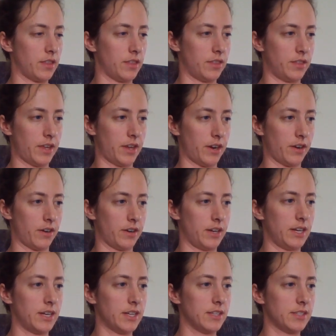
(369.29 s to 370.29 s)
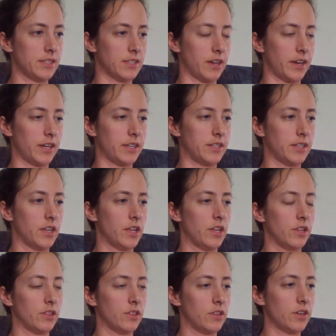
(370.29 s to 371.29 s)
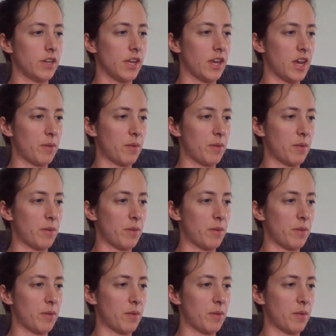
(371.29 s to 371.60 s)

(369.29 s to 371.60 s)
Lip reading: There, inside, looking